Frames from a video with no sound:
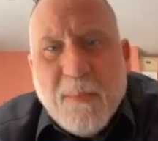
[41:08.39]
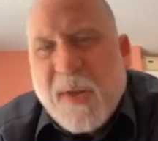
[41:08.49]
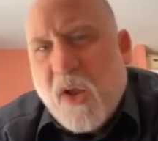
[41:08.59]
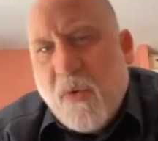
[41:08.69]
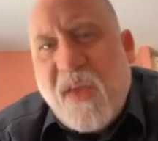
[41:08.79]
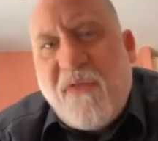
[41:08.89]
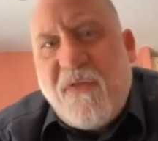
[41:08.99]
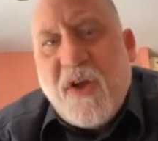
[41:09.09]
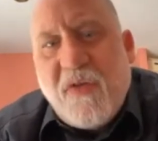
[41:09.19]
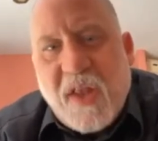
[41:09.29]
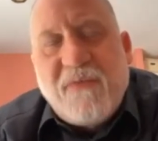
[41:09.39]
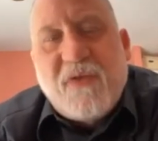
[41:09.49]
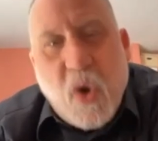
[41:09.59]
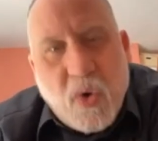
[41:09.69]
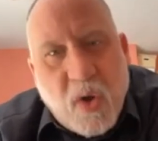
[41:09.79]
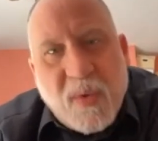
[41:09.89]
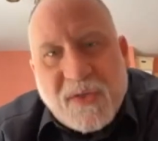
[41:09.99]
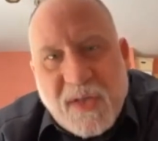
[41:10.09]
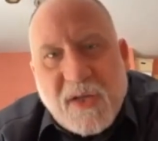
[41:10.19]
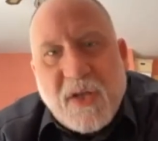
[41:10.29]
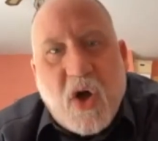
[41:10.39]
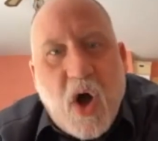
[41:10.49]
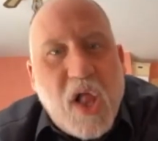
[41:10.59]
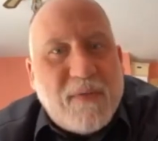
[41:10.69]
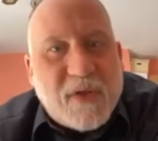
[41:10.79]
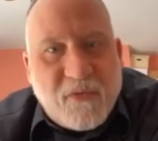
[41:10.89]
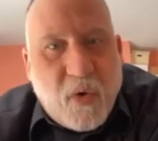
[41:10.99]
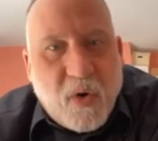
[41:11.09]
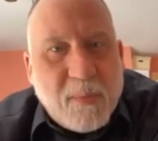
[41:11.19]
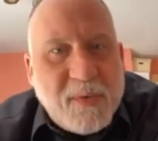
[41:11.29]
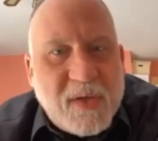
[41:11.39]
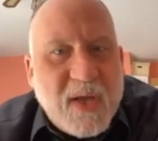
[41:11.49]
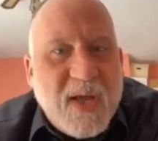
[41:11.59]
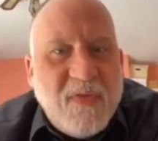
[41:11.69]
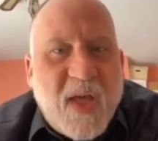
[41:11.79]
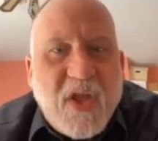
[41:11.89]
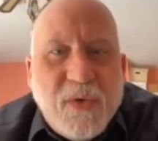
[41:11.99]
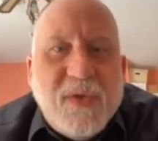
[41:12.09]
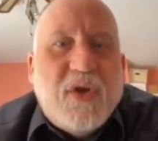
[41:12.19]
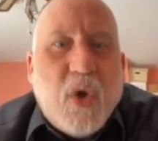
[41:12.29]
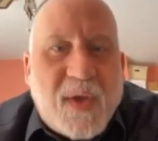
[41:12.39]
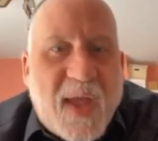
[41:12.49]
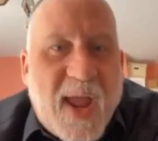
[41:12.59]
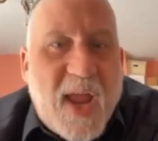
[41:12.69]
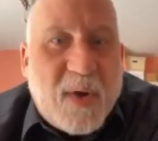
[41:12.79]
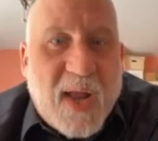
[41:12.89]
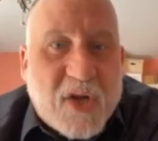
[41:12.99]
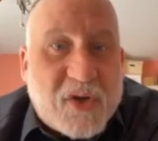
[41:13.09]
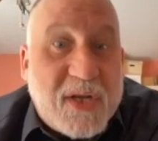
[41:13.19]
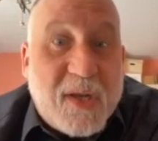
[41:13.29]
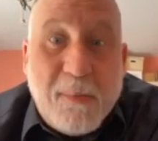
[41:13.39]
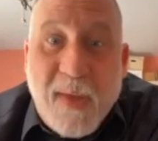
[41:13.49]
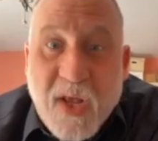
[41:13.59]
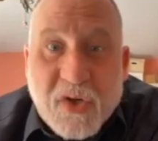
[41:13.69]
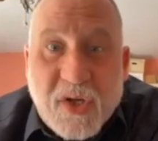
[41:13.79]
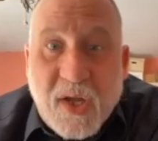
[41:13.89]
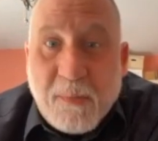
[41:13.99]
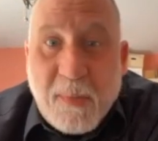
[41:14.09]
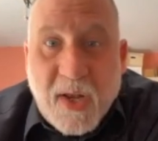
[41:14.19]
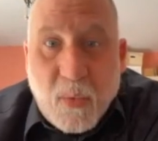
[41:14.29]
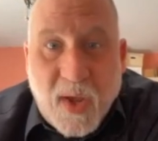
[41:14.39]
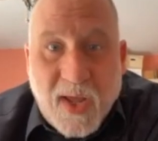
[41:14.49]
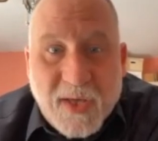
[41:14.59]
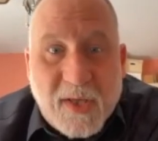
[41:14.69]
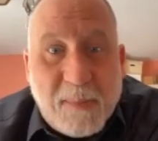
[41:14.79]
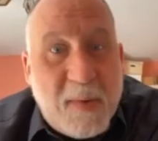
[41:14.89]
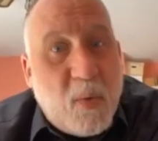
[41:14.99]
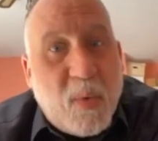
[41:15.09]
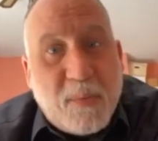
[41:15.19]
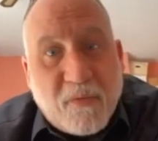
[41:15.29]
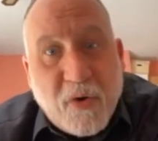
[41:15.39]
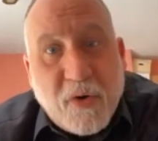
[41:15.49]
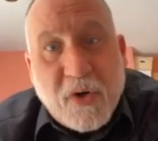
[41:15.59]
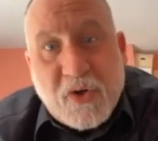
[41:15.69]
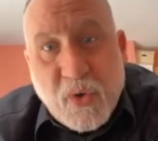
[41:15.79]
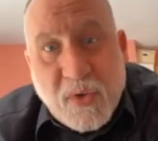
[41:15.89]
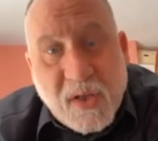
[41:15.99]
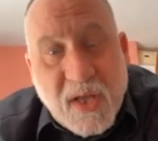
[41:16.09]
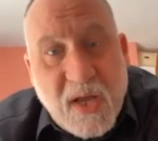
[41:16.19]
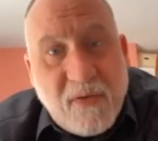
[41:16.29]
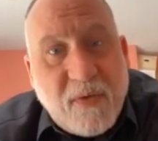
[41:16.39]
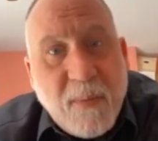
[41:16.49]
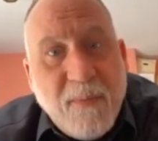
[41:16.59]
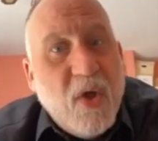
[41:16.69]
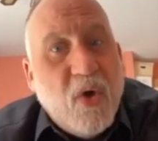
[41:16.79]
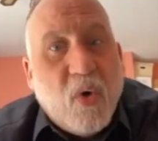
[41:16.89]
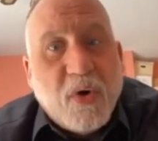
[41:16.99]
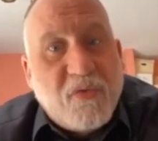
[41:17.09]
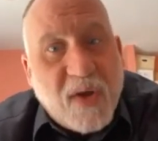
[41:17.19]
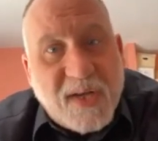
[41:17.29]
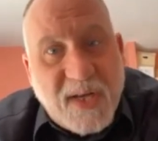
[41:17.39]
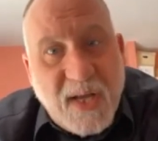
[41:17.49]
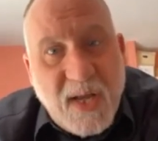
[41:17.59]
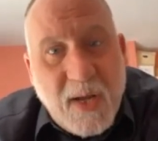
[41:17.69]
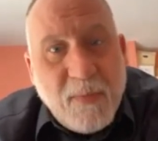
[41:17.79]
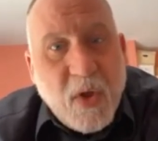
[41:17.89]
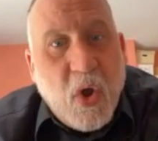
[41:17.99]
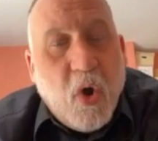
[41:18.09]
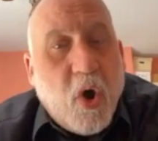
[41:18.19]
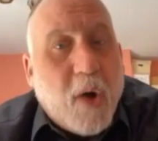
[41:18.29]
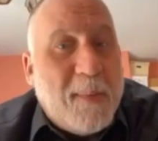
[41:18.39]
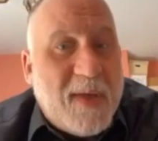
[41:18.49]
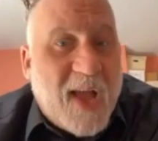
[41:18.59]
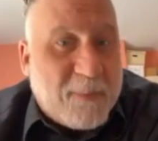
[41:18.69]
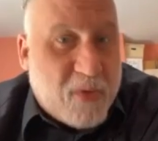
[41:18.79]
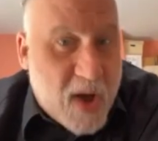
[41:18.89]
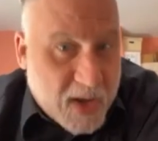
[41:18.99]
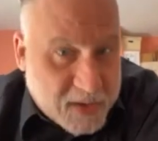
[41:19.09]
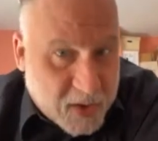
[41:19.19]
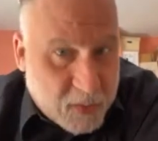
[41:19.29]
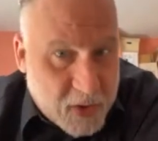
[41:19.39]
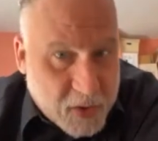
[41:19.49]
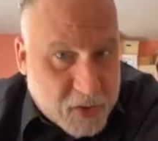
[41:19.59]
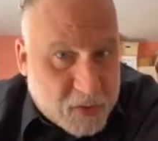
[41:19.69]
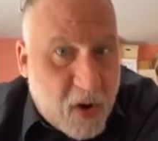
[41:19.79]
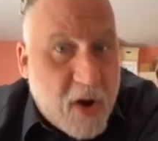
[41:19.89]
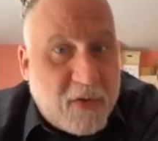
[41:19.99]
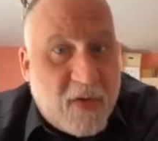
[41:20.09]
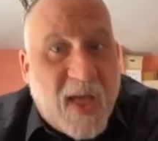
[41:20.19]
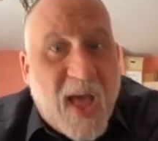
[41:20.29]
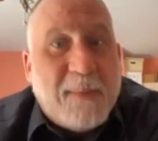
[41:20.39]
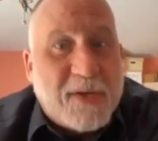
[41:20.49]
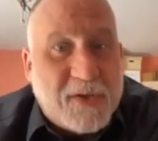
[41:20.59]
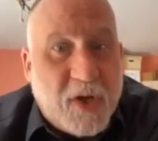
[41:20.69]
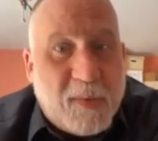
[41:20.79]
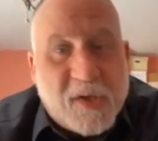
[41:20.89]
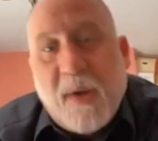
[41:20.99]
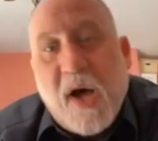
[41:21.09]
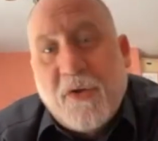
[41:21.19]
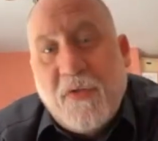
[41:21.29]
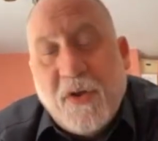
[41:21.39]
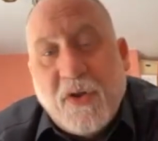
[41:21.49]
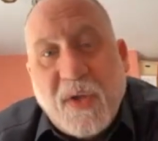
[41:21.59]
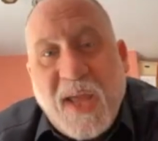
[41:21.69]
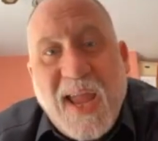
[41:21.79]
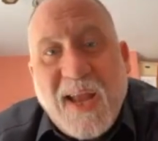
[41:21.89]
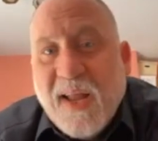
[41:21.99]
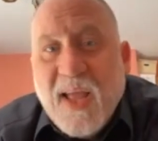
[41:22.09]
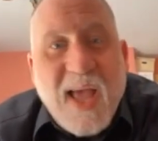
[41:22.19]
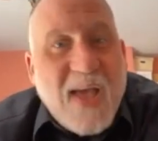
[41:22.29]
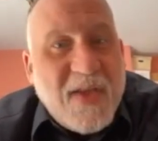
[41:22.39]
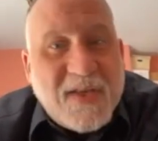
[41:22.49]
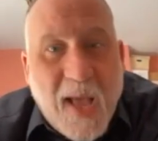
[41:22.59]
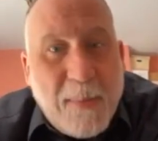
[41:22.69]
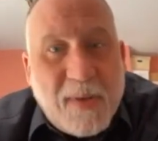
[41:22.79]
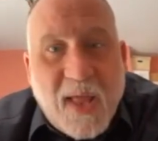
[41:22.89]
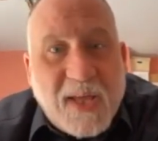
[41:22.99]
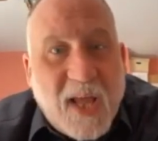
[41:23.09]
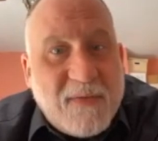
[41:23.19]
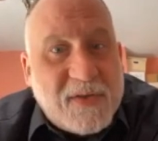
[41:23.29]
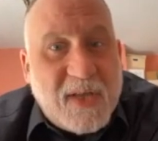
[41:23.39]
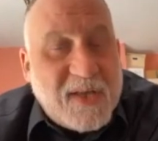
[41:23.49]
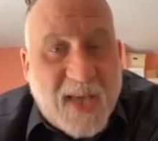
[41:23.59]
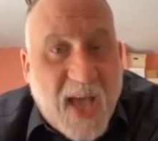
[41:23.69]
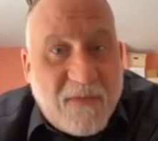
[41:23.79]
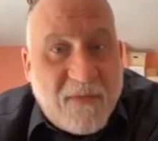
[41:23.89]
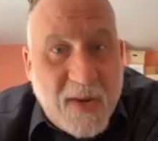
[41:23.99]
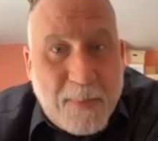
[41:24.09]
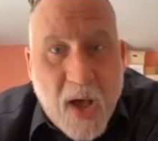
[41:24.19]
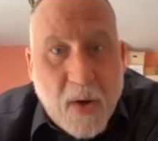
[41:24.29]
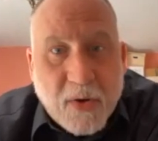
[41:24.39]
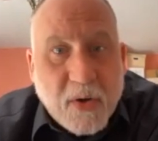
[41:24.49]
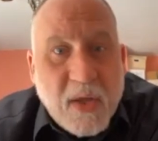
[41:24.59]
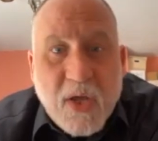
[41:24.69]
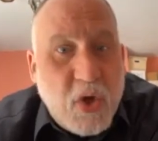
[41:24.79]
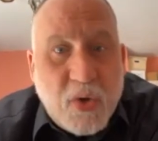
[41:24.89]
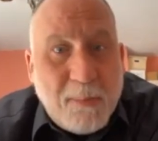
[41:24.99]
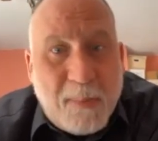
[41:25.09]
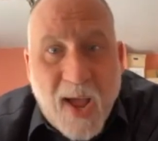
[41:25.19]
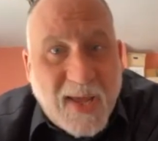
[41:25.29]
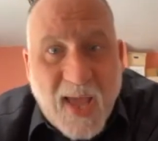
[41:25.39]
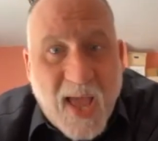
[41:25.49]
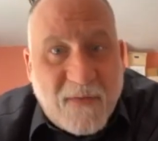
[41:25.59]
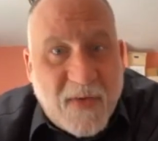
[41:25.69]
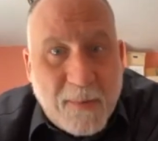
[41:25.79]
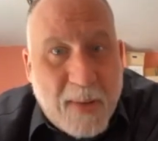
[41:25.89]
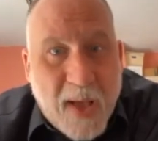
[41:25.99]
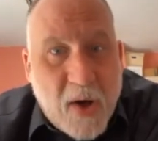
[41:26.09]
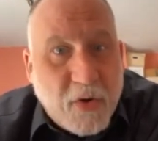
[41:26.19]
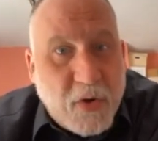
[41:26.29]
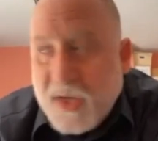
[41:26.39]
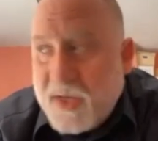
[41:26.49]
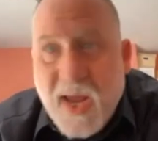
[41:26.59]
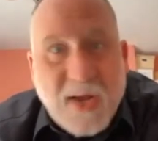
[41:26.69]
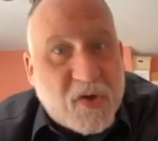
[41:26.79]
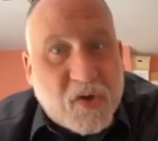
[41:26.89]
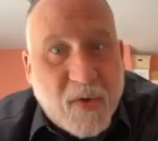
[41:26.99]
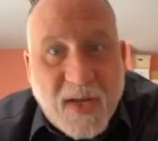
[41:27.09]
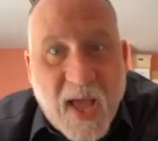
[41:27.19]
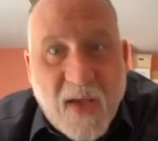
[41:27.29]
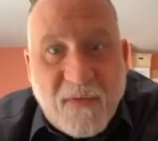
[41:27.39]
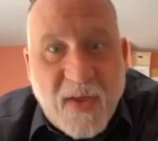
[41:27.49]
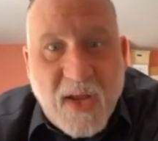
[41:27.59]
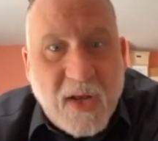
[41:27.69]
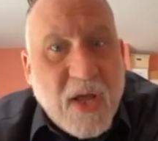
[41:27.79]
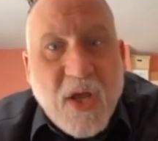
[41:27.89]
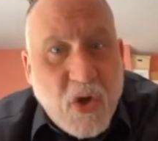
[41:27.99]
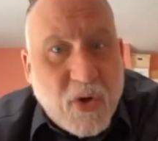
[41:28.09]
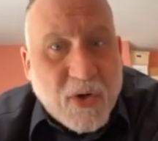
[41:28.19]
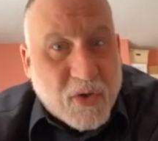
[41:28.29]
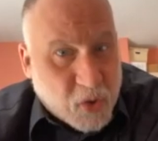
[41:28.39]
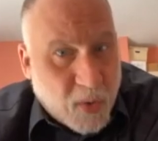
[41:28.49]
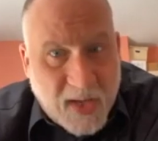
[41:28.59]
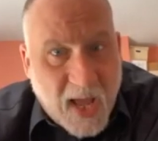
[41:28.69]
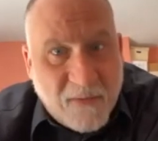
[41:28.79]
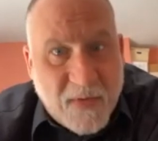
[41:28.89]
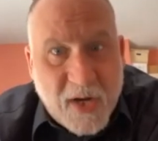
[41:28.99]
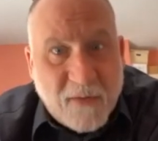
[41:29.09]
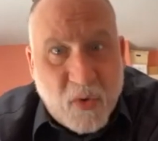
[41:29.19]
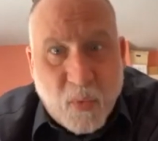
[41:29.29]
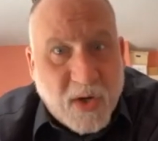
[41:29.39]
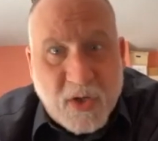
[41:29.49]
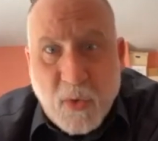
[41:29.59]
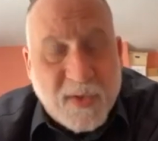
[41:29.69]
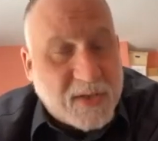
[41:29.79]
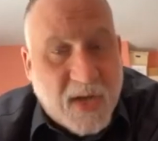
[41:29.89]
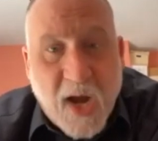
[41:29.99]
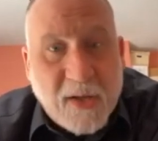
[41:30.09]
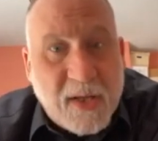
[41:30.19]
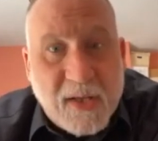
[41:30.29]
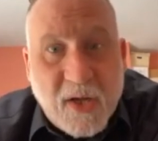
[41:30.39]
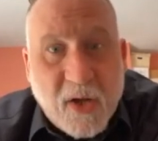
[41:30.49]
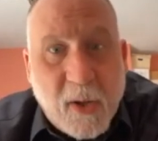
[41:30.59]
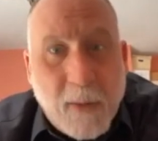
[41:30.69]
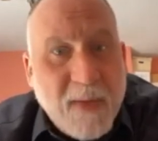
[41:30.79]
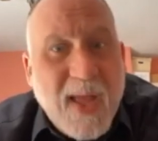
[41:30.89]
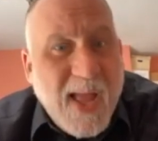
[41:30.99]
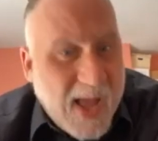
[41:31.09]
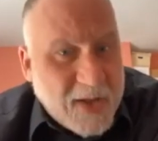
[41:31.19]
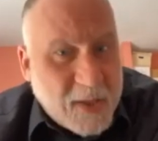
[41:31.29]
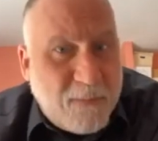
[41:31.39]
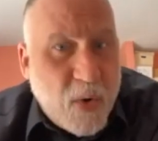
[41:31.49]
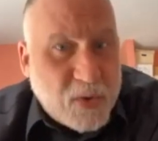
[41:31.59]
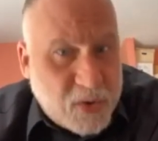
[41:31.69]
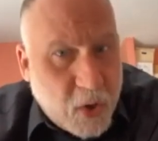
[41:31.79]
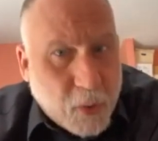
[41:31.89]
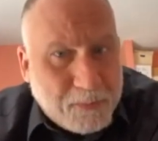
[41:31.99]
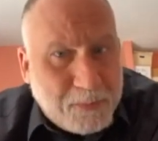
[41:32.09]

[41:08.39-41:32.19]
But I really feel that if coca was legal in all of its forms, that using cocaine would actually diminish in many ways. And people would prefer to chew the leaf or drink tea or maybe have products that are a little stronger than that, but still much milder than cocaine. And the example I give is caffeine powder. You can buy caffeine powder. You can take straight caffeine. You can snort caffeine if you want to. It's entirely legal. And some folks do.